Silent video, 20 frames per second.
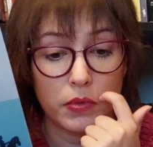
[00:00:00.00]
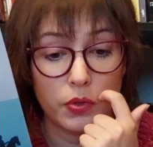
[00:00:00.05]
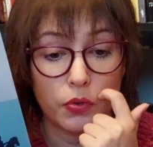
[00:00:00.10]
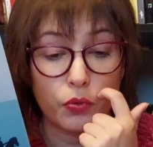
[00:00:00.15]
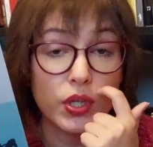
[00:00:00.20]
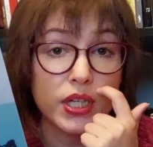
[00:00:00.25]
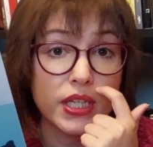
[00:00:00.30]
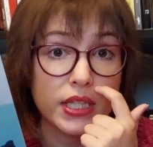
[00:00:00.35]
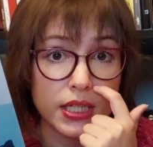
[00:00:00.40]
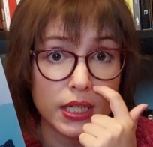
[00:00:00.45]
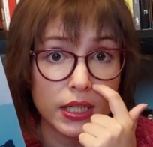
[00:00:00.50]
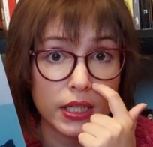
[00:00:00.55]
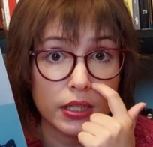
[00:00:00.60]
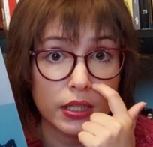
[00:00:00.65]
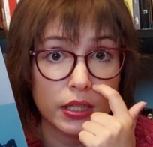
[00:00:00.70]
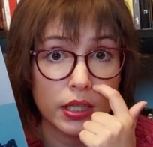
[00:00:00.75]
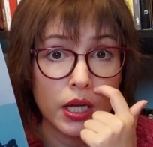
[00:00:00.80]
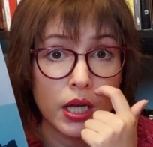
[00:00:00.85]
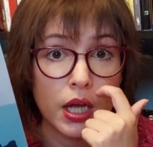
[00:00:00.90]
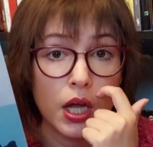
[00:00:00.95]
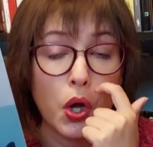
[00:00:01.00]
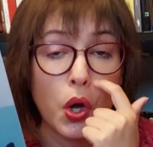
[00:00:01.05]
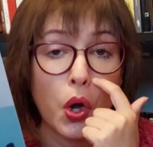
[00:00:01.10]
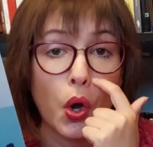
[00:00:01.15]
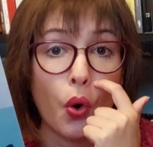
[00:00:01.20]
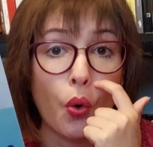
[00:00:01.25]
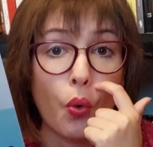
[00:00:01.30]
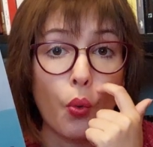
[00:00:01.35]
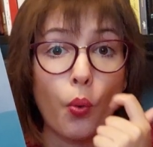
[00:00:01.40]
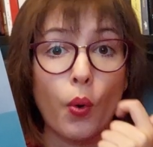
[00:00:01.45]
reason
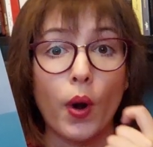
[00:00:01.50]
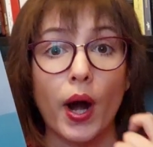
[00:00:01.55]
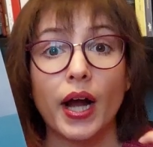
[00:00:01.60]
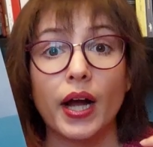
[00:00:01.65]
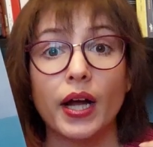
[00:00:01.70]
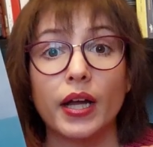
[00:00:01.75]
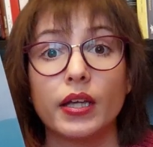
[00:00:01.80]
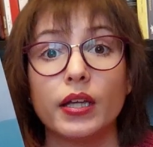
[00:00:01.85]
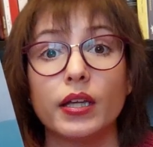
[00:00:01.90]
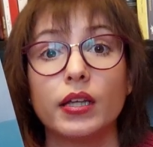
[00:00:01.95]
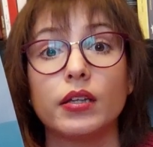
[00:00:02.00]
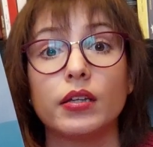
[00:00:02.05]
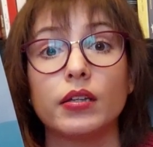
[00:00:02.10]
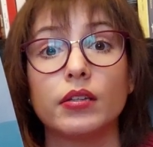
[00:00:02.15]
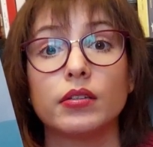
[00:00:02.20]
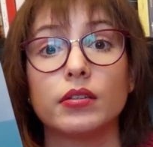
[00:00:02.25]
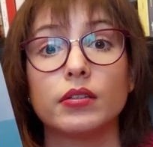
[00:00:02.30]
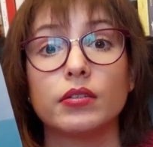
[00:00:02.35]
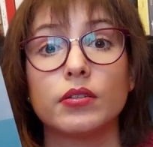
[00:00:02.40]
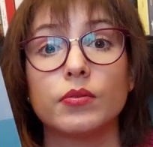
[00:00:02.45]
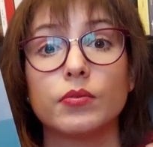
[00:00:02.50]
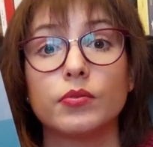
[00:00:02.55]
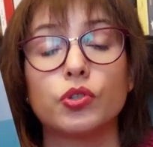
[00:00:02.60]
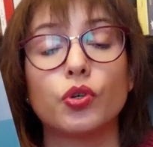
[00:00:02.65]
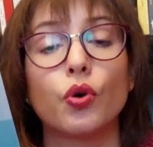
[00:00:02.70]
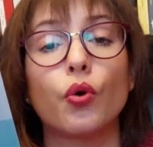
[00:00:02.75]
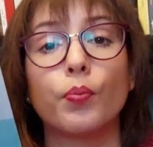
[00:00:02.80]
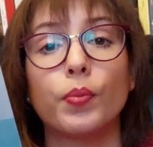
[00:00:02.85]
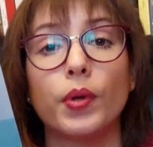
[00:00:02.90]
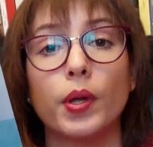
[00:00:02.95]
why
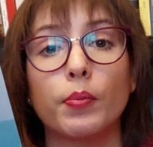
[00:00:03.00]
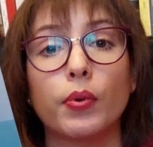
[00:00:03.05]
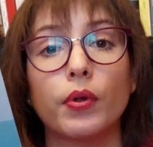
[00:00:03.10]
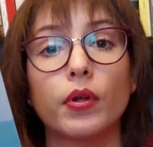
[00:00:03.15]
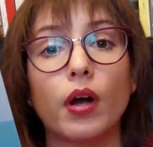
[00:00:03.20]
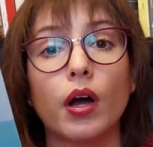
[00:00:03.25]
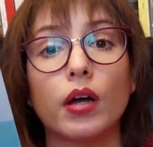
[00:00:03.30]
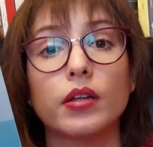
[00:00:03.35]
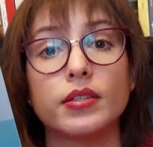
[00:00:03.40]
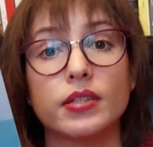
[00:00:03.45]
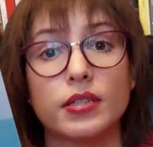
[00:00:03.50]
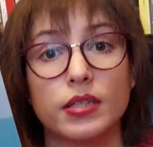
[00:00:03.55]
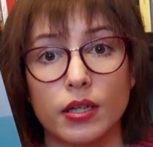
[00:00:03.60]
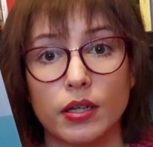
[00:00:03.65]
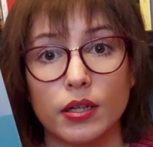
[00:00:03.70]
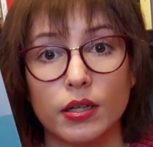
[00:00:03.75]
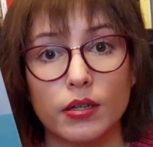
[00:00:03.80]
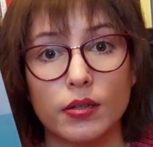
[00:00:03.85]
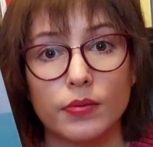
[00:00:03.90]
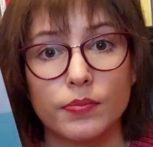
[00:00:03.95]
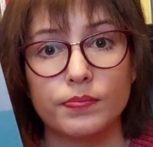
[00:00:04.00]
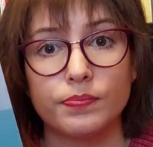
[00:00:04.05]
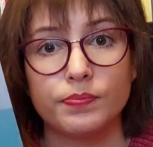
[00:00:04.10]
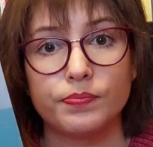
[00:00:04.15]
so people got sick.